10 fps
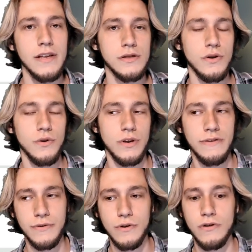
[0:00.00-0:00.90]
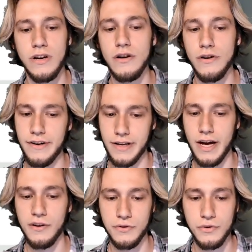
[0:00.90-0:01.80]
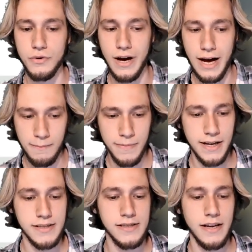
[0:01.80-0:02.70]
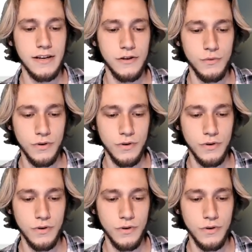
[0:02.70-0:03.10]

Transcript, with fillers: So if you're learning how to do applets and